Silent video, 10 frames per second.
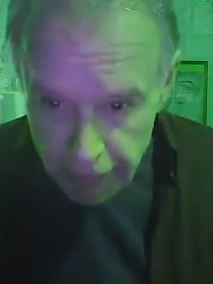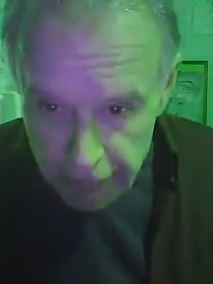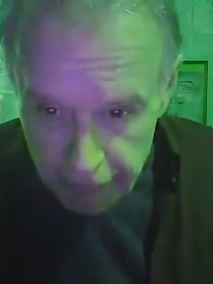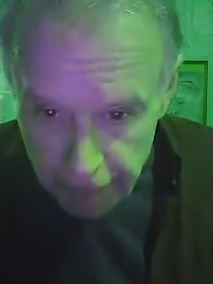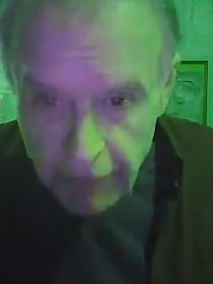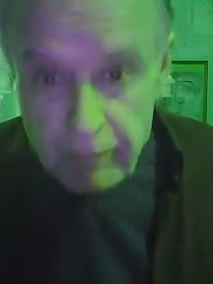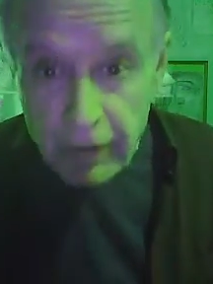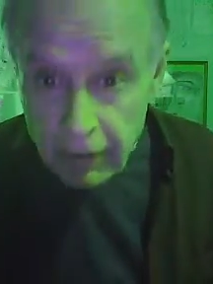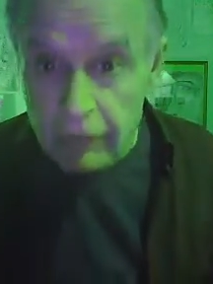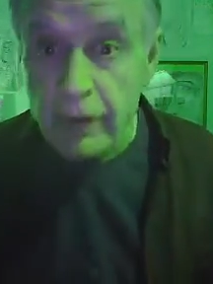idiot to them
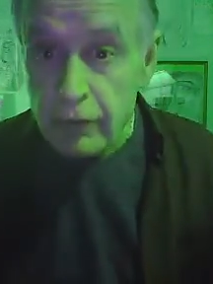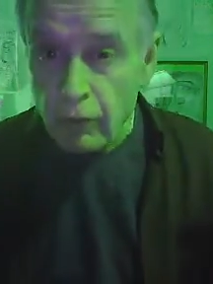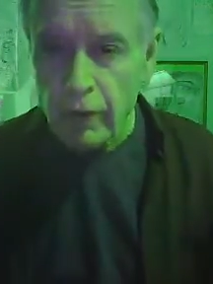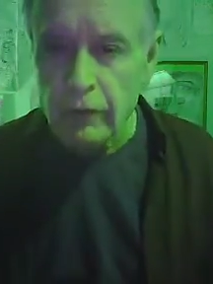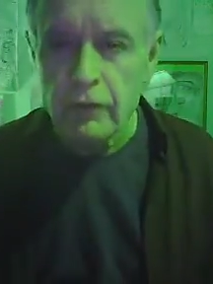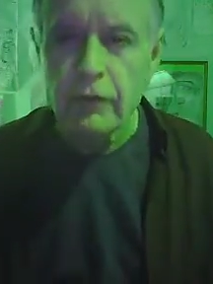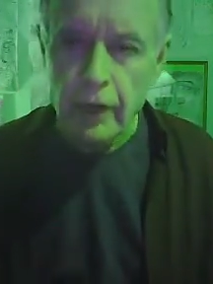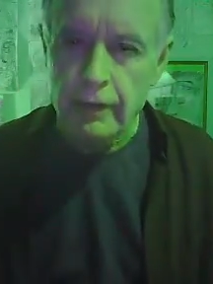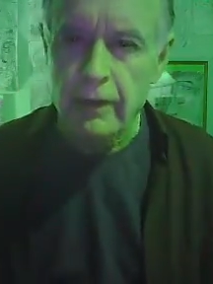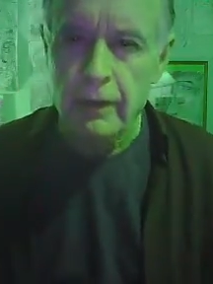because they don't
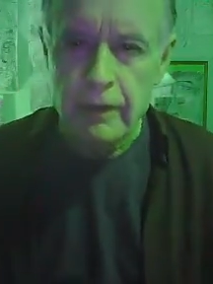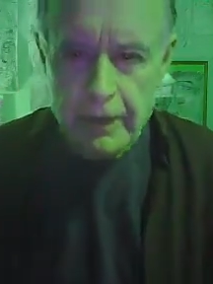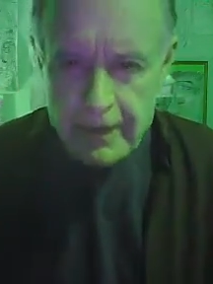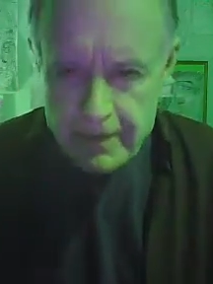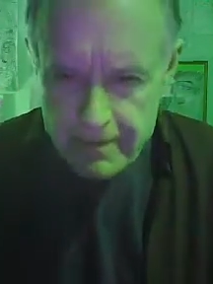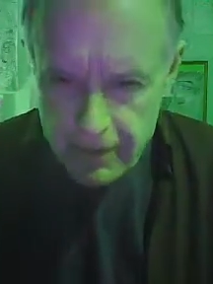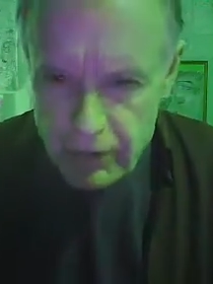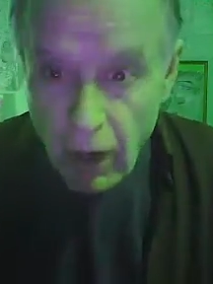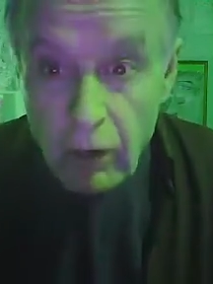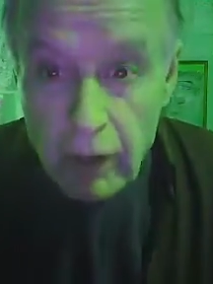understand the
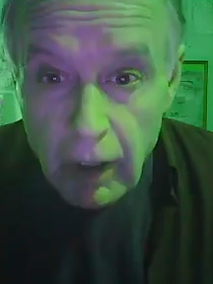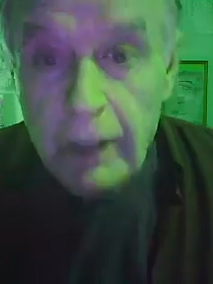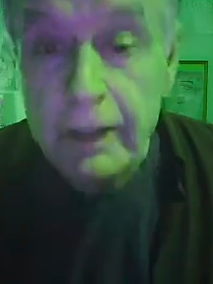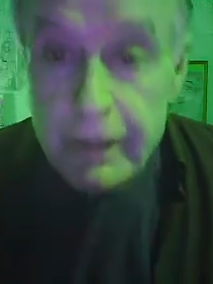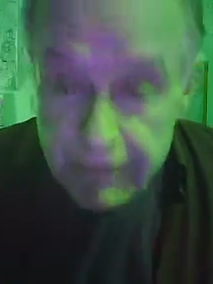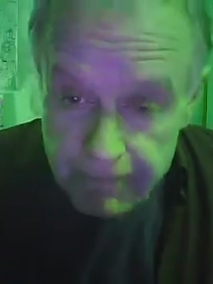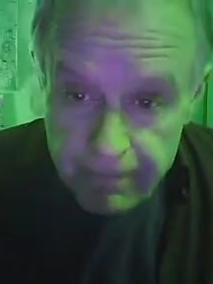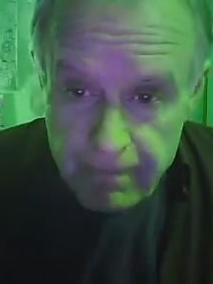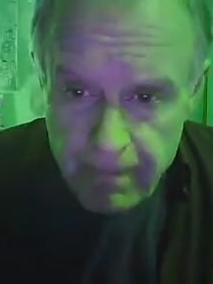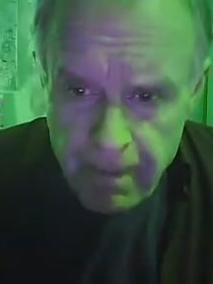jargon.
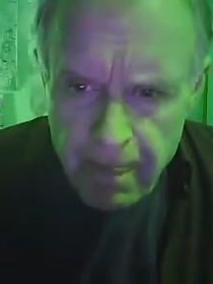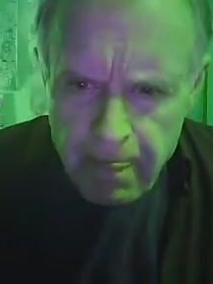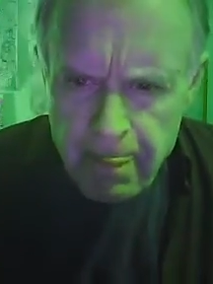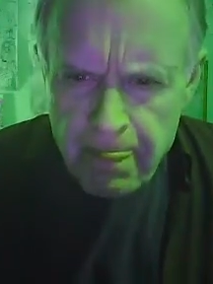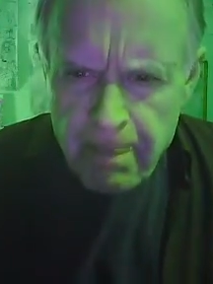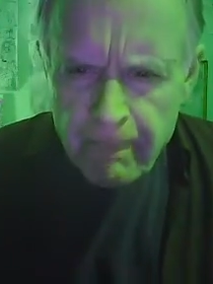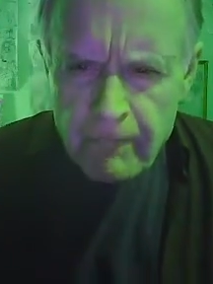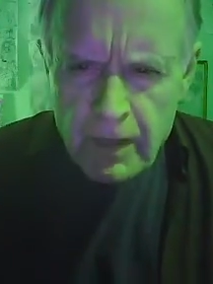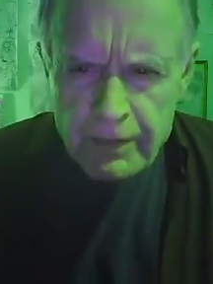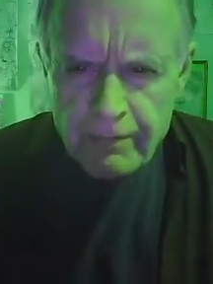
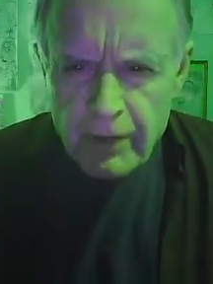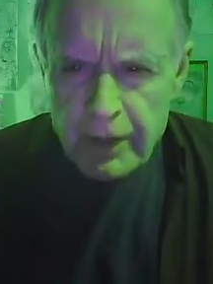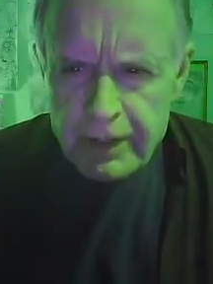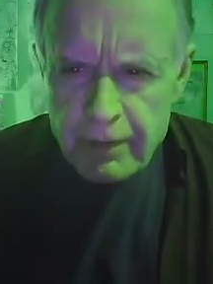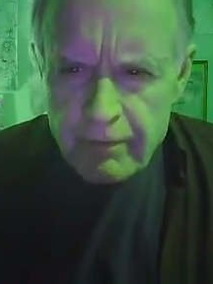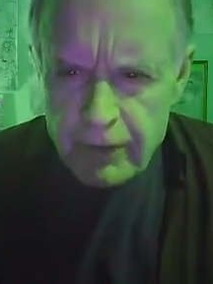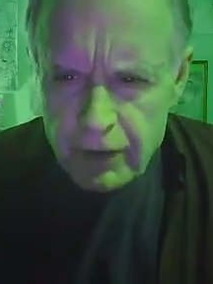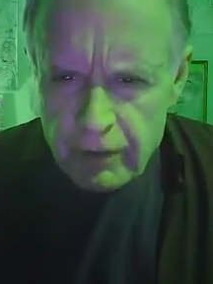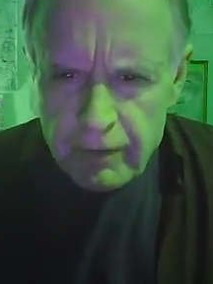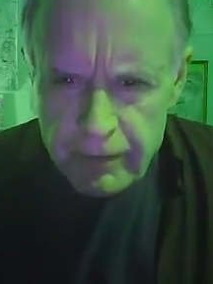That's a very dim
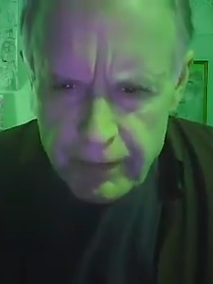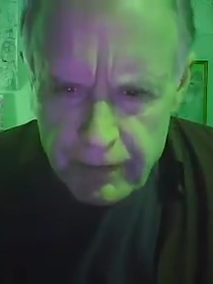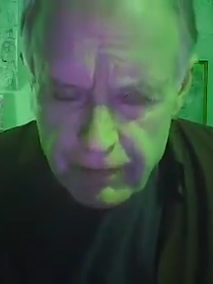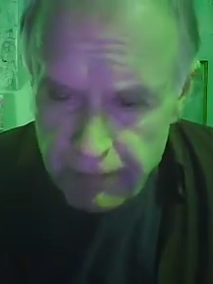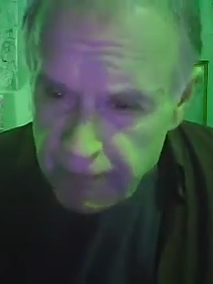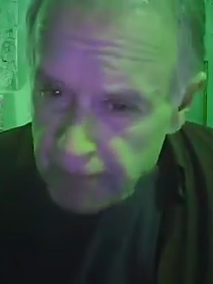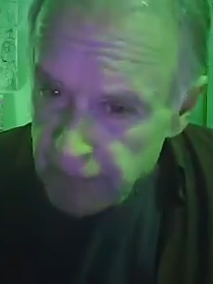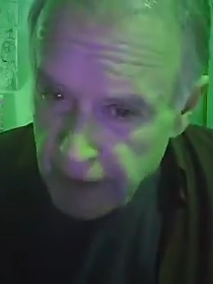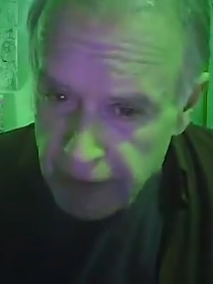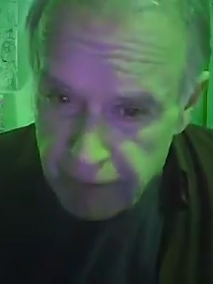view.
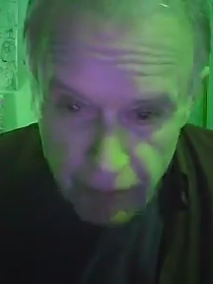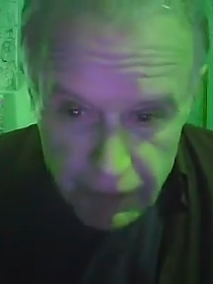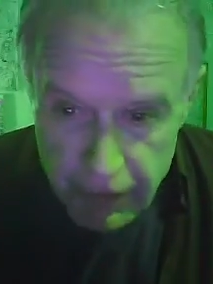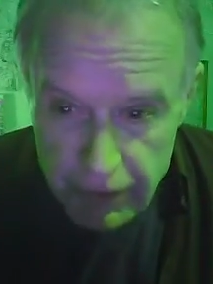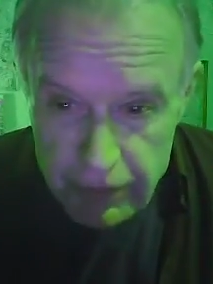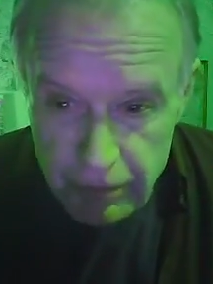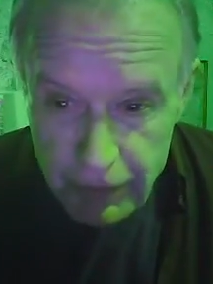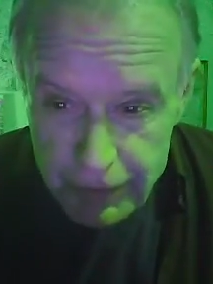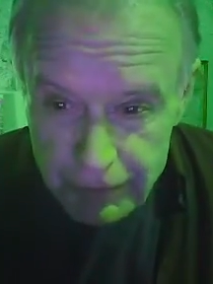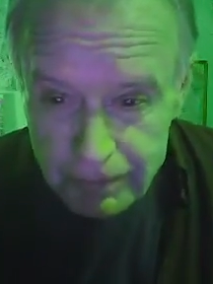Take funds
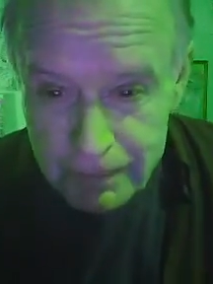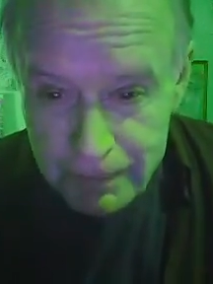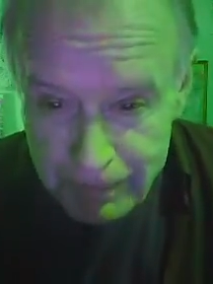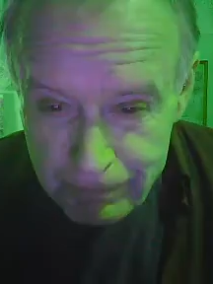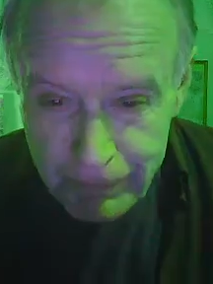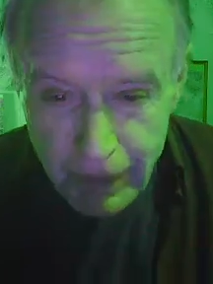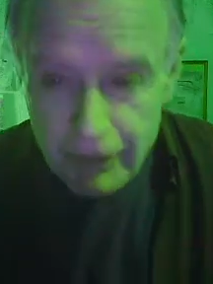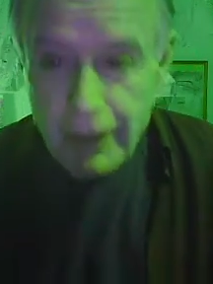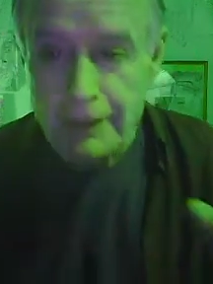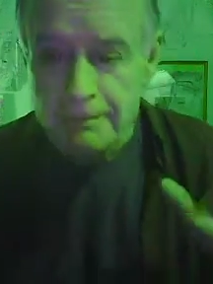customers.
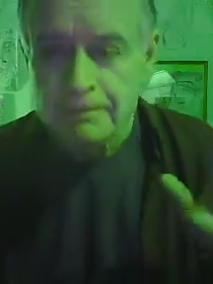Anyway,